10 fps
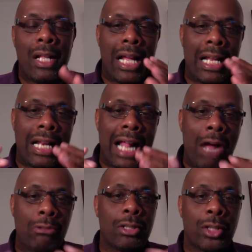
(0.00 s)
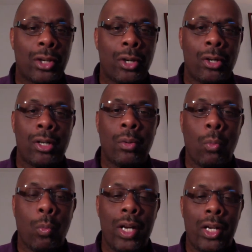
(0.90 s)
and how to turn
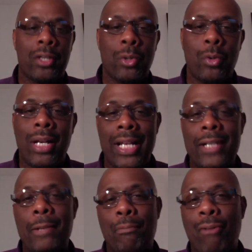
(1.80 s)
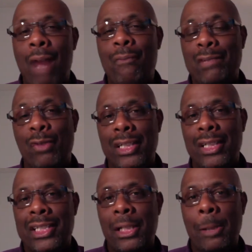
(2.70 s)
what you're doing into profit for
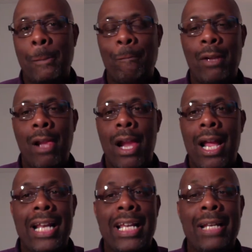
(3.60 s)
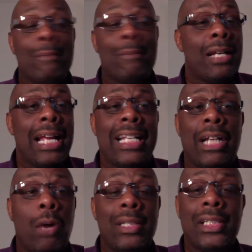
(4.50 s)
yourself. And he
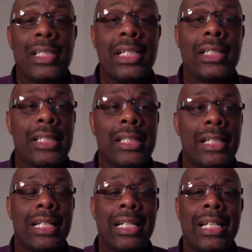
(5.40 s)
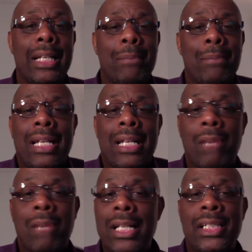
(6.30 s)
always says, making
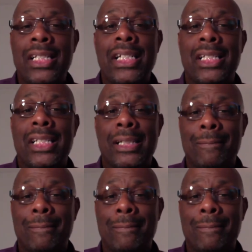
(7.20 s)
money is easy.